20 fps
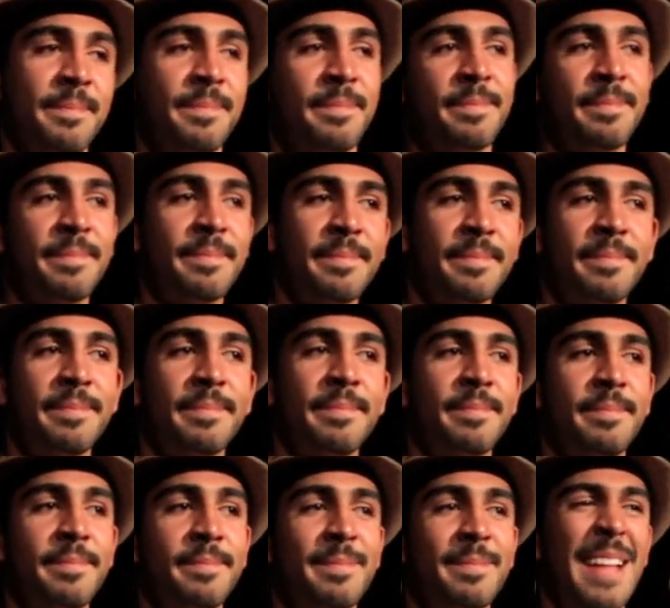
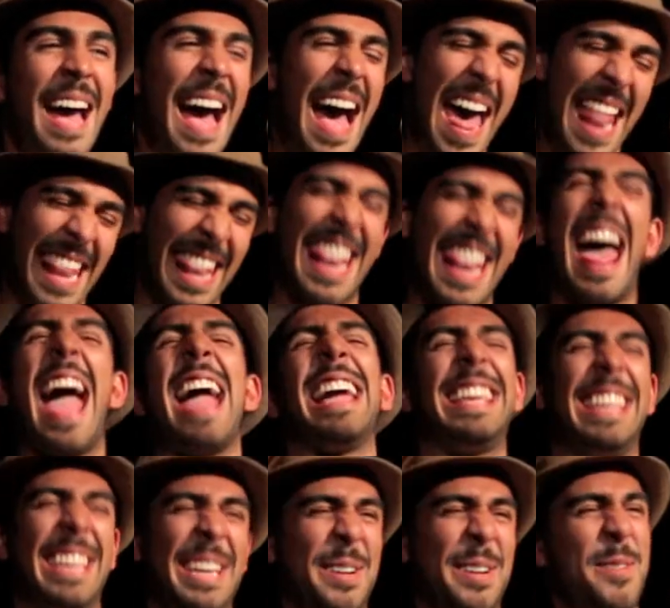I
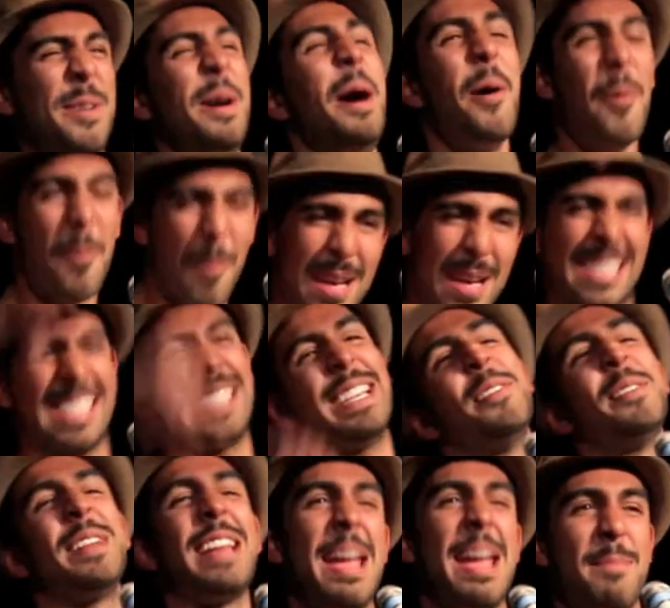like you. What's
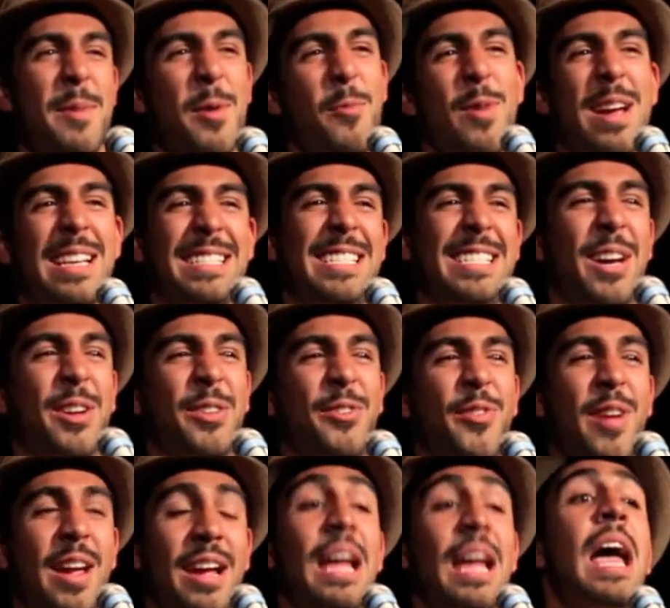your name and where's your
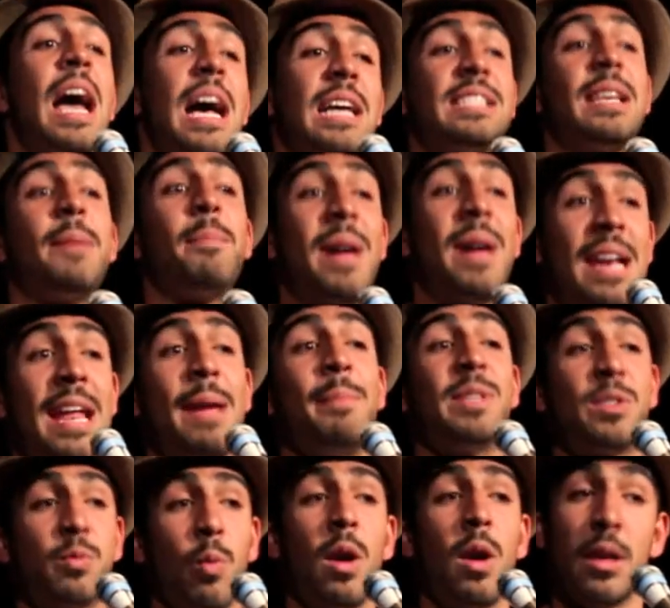drink? I said, my name
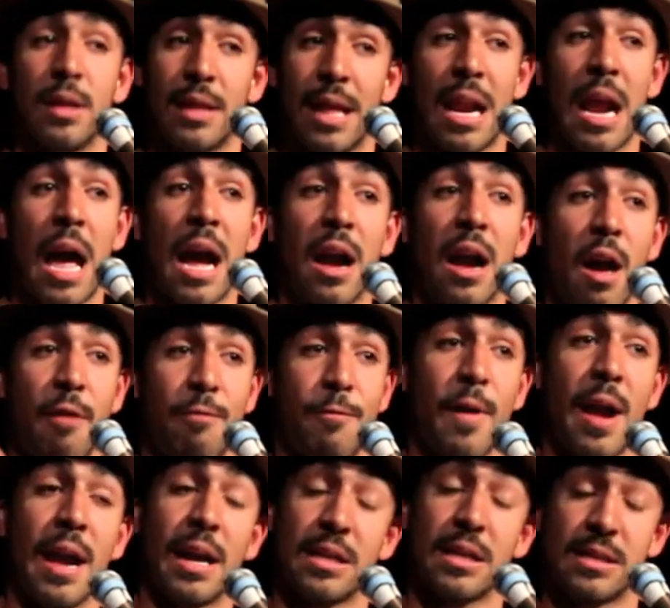is Wunder. Then I got
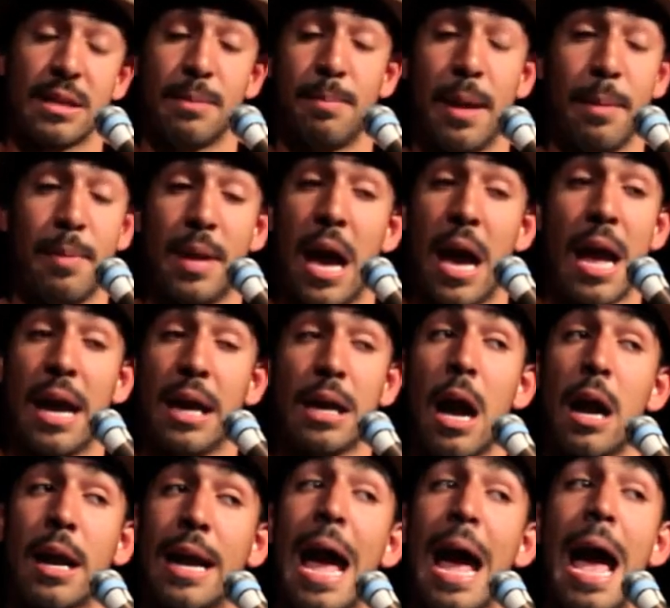Frank. I said, baby, I ain't
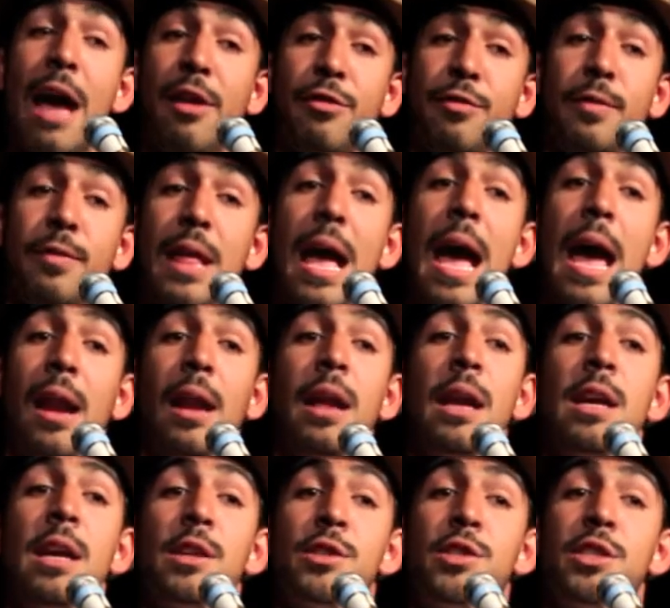got cash for
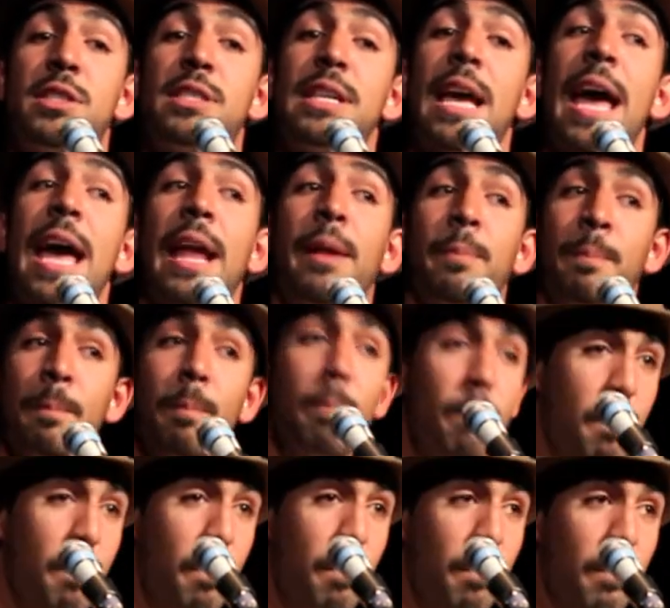that. She said, hmm,
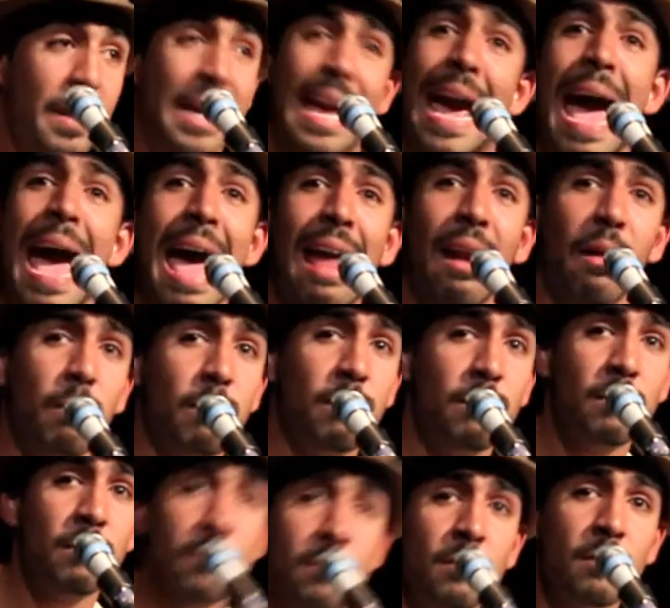cat,
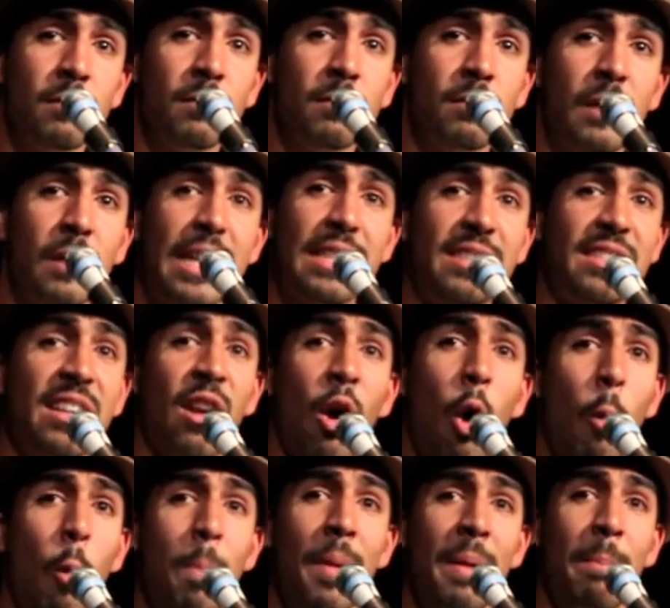it's an
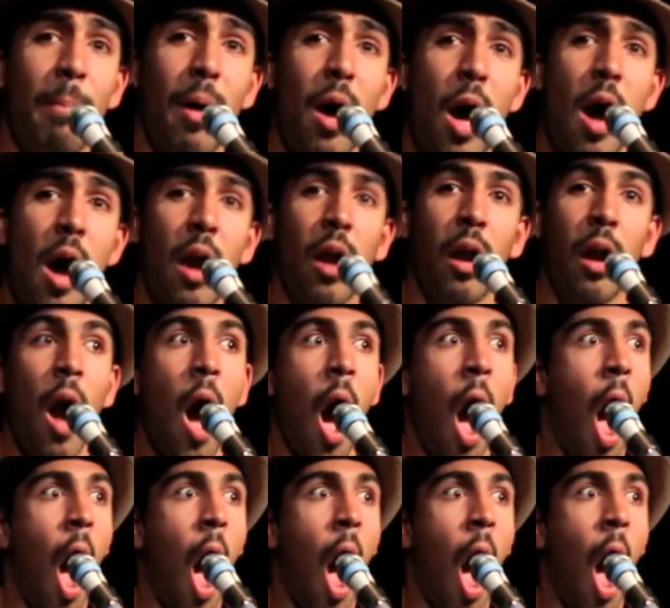open bar.